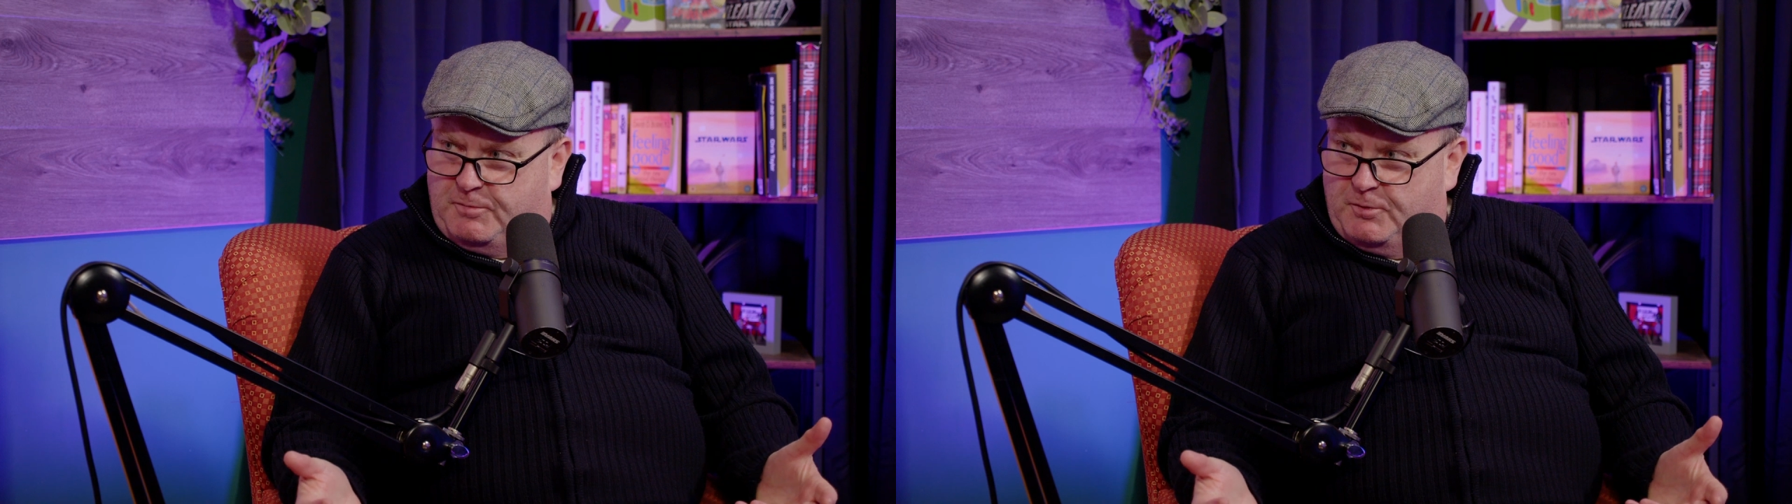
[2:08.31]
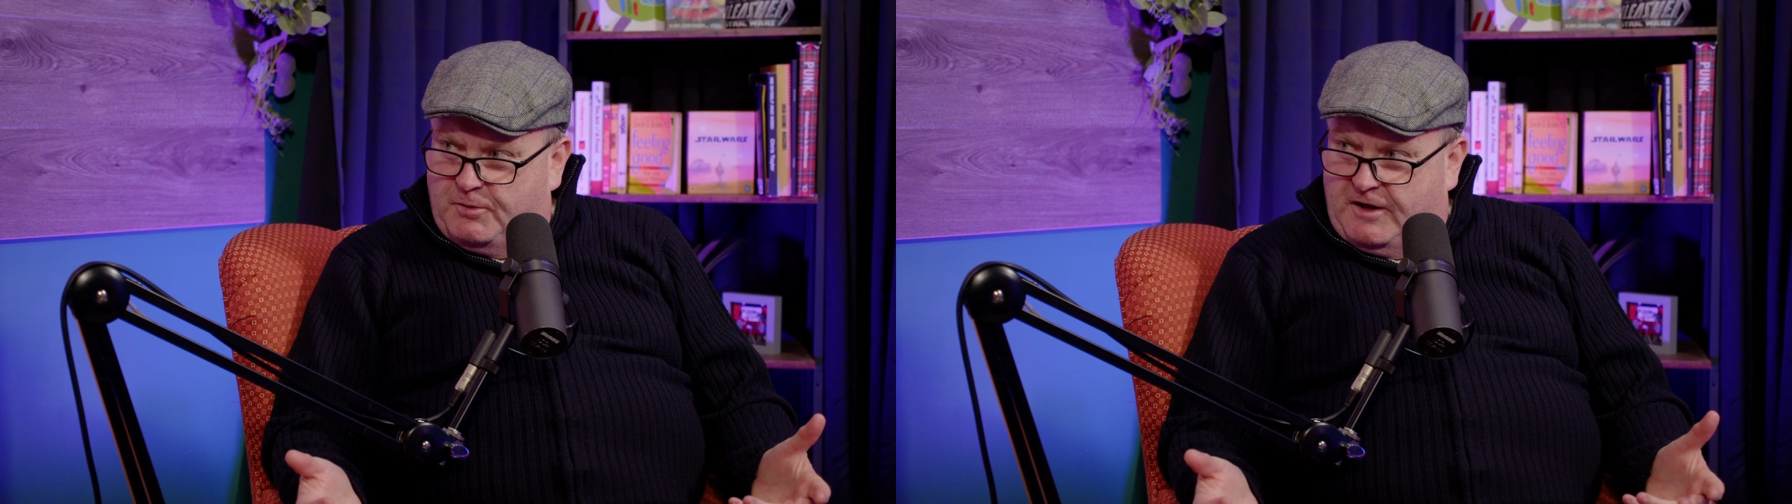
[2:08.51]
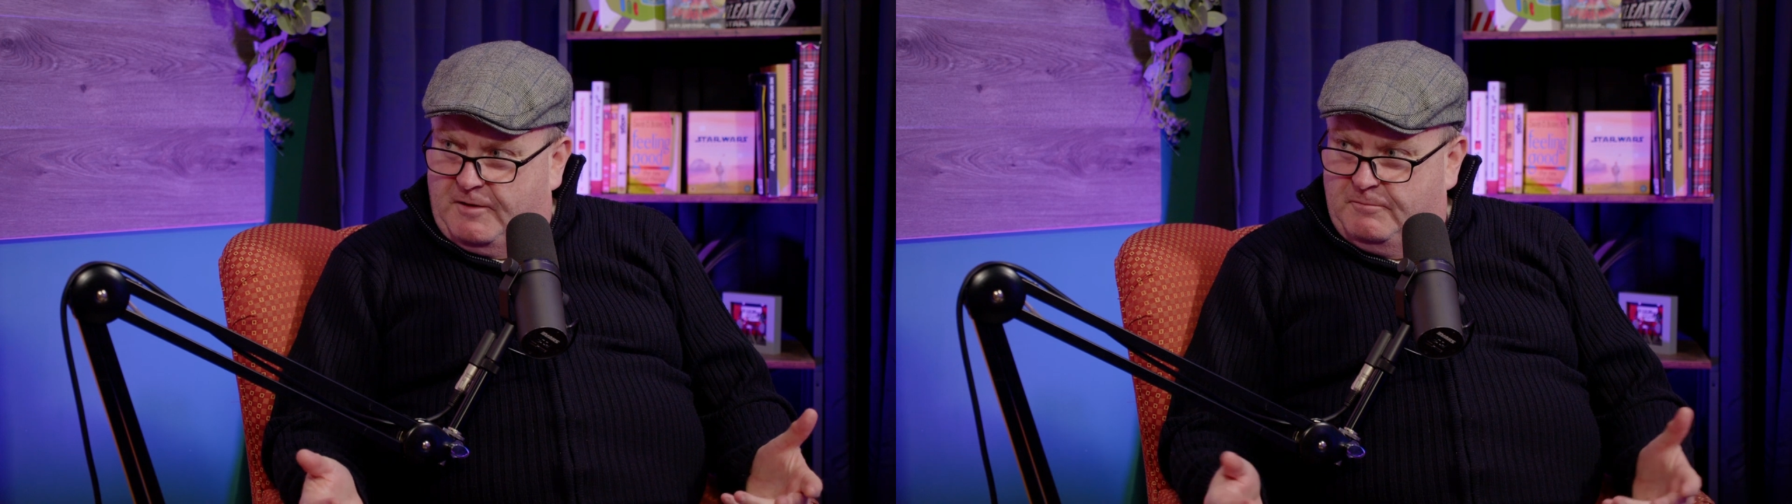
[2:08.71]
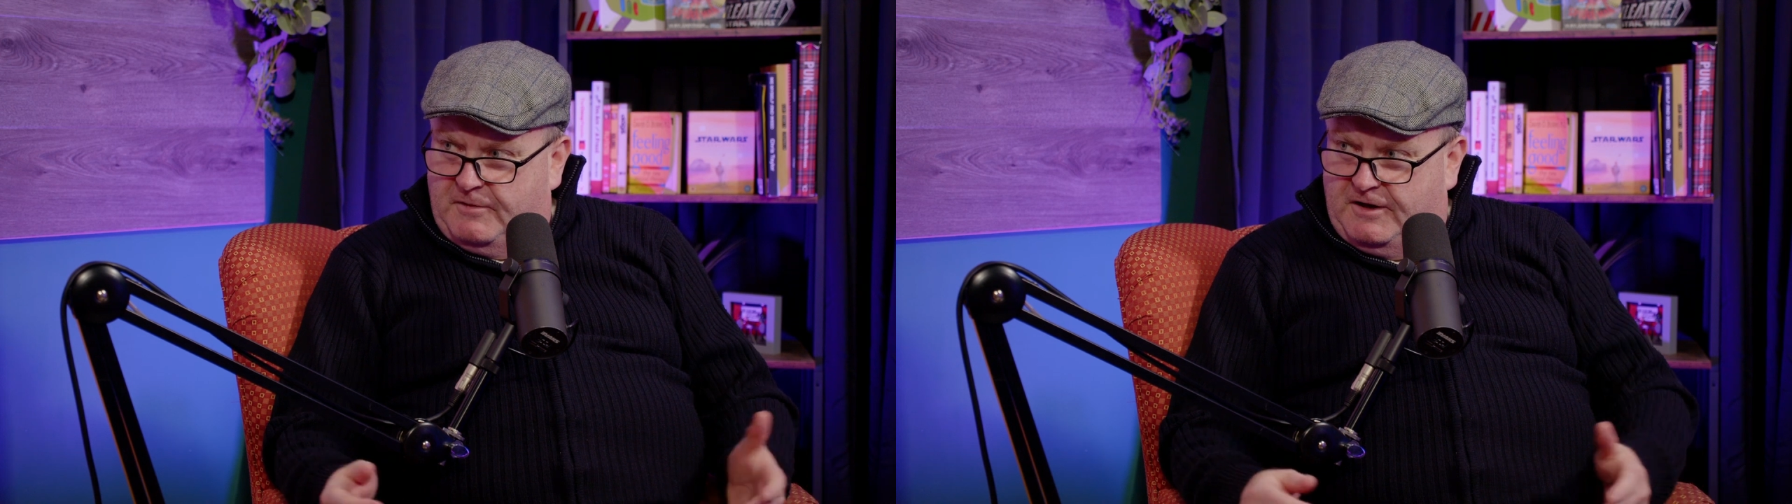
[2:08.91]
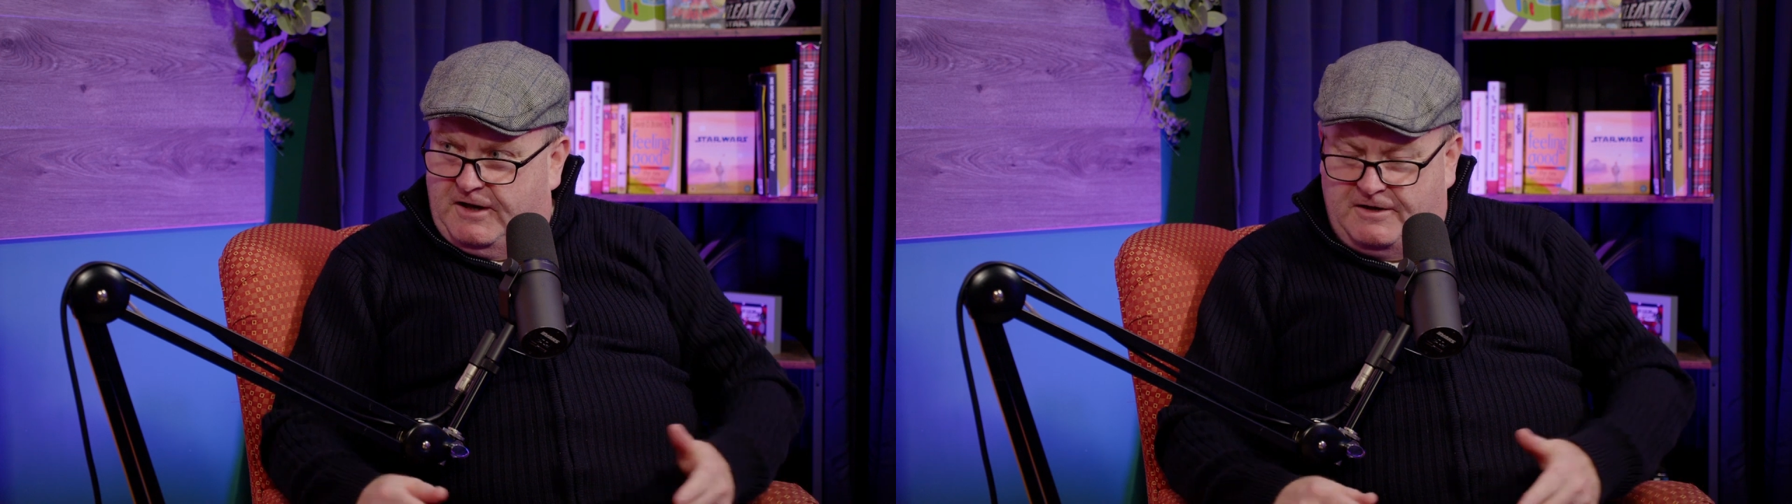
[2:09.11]
programme
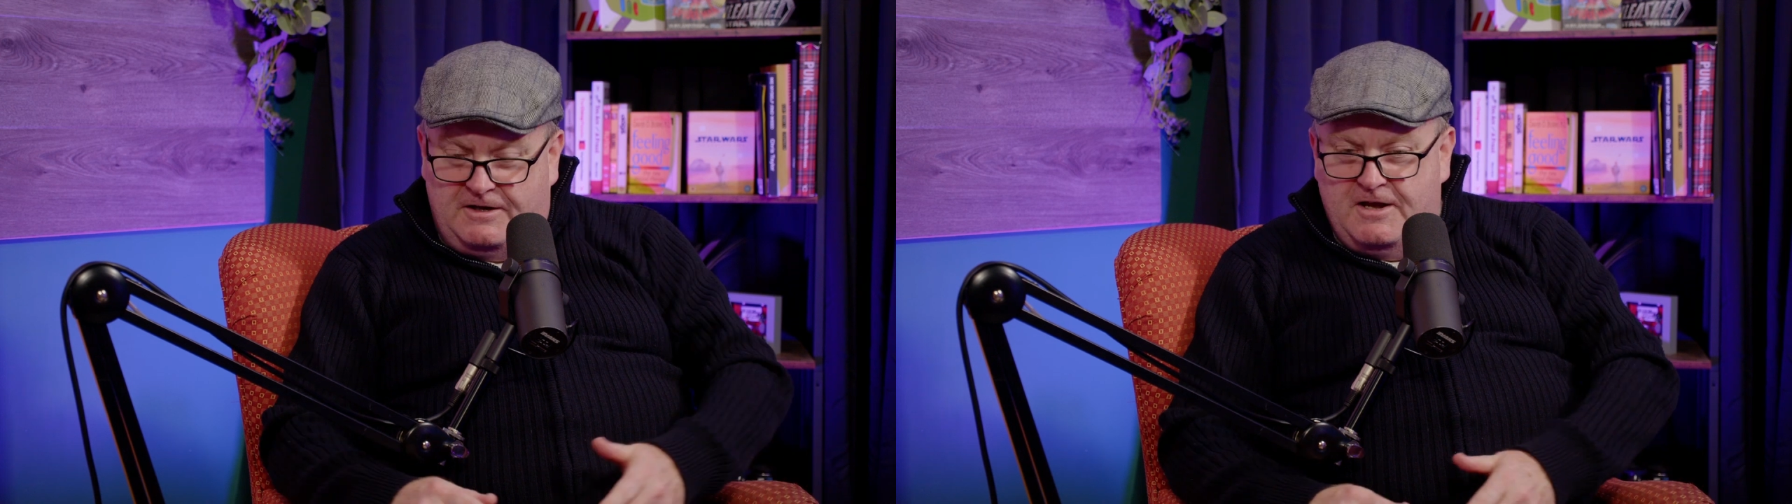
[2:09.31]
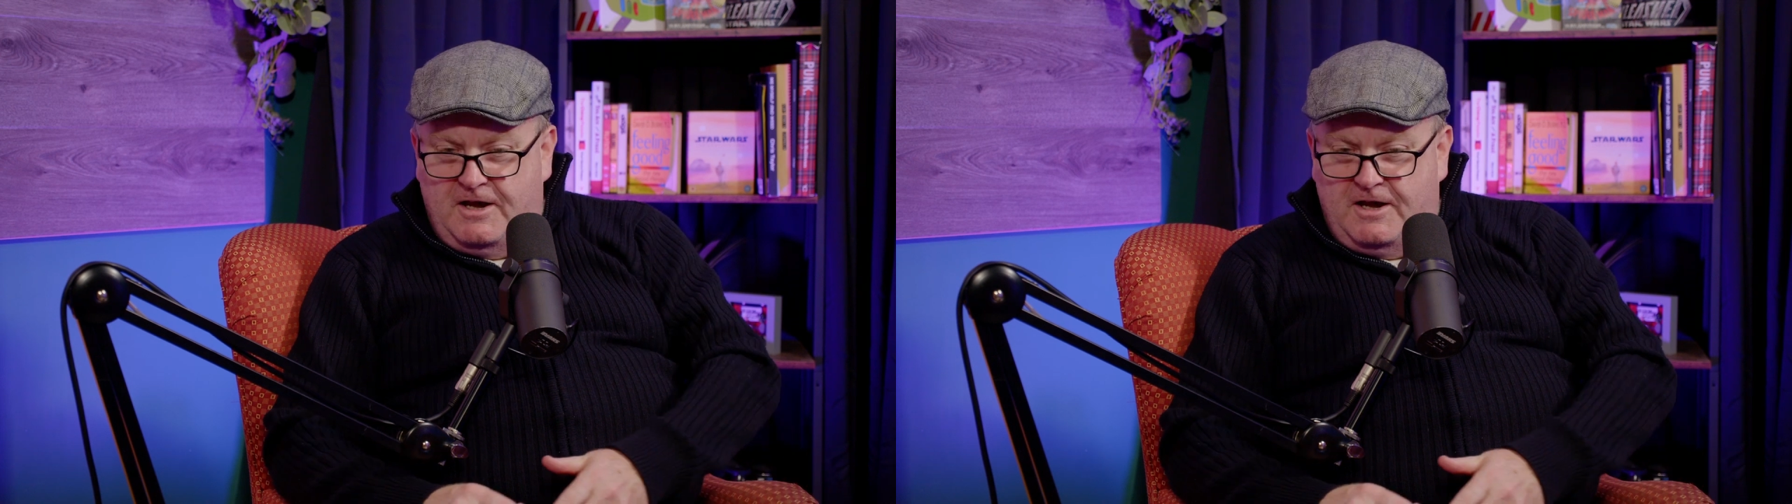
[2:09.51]
and then